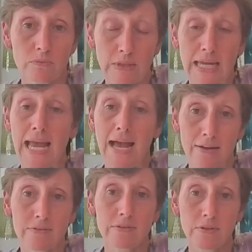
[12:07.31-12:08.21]
they
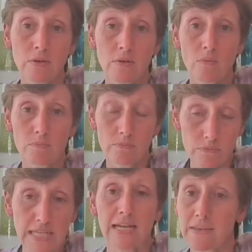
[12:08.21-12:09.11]
had
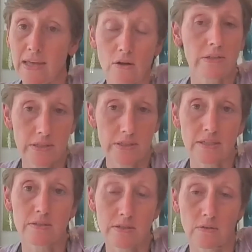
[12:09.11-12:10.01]
taken that all into
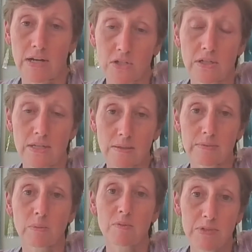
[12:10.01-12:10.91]
consideration. It's
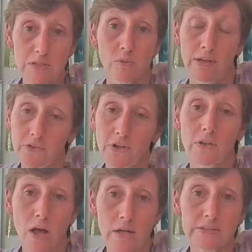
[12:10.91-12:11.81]
something we've been doing for a
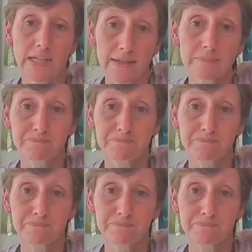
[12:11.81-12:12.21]
long time.